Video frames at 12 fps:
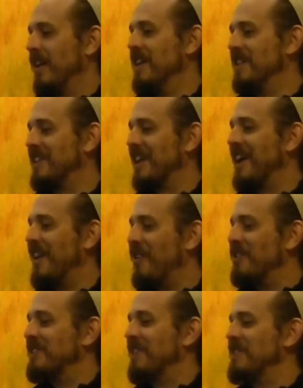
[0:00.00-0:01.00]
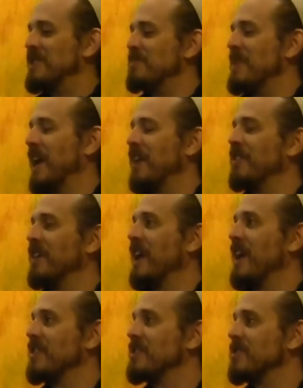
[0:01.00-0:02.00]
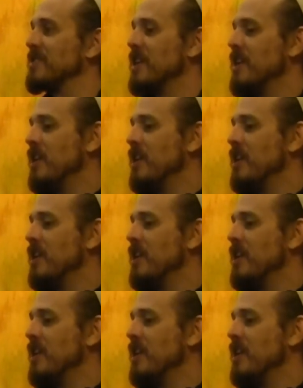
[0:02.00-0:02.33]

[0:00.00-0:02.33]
it's like I always give these meandering answers.